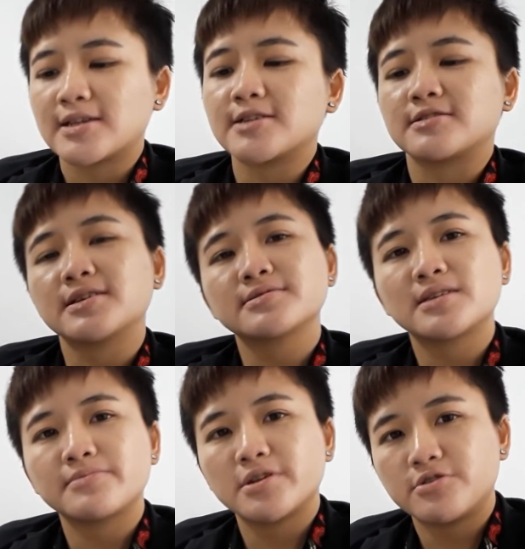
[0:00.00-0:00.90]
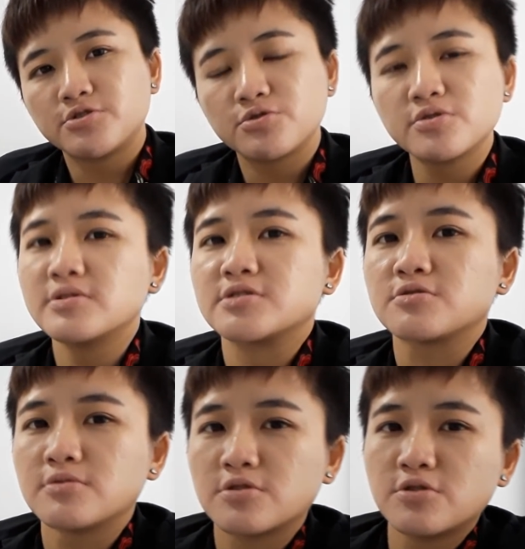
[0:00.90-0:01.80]
then the next step that you need to do is
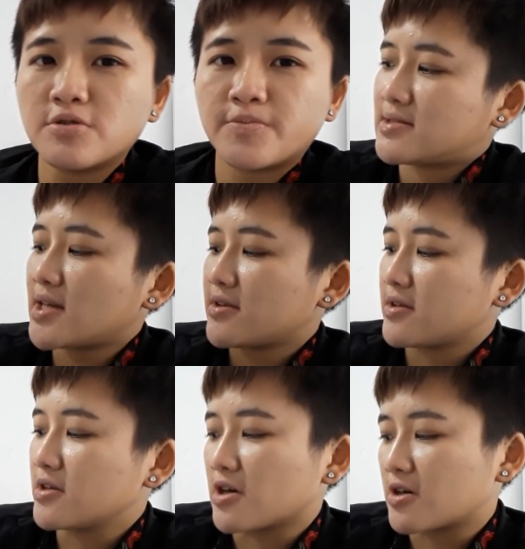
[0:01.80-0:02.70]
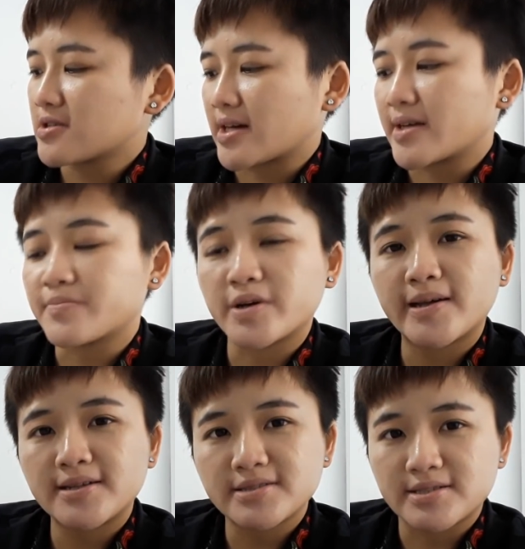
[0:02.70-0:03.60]
to set your target
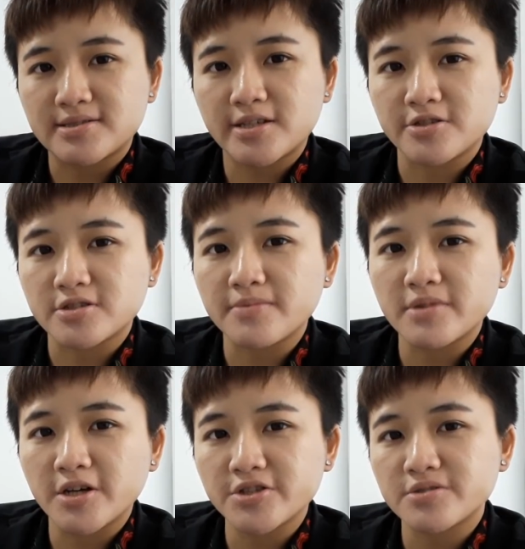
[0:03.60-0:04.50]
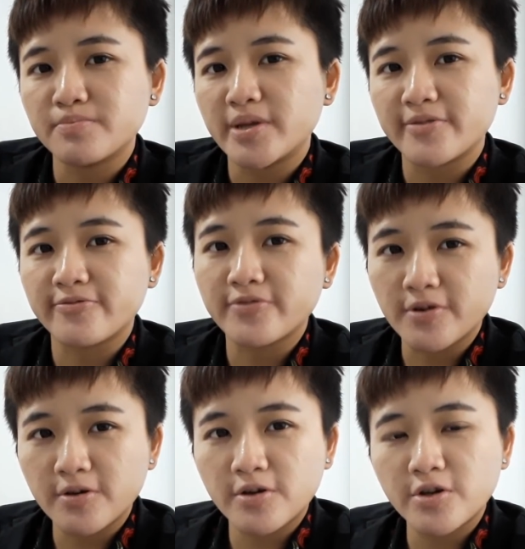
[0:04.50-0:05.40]
price and set your stop loss
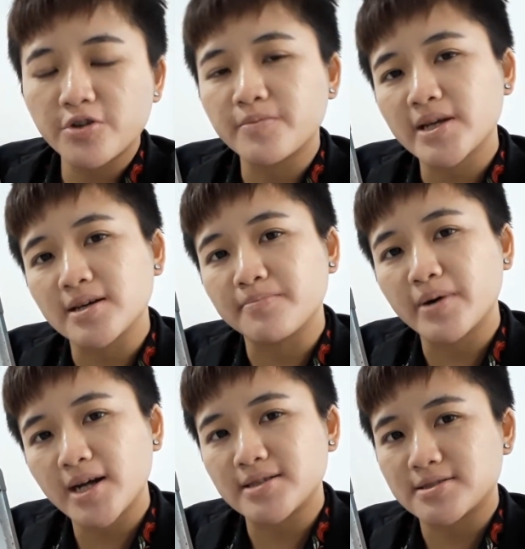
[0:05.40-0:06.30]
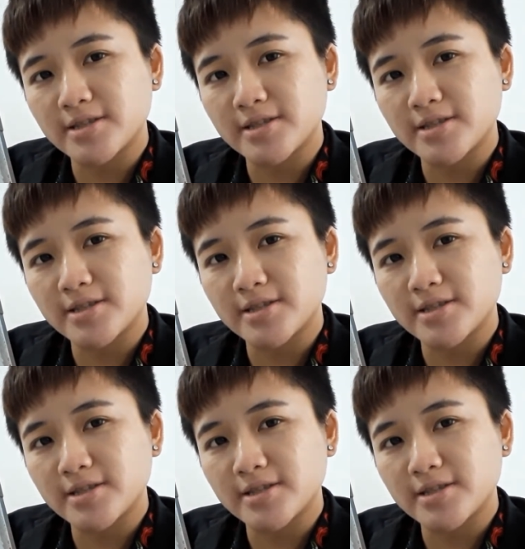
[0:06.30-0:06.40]
before you make a buy and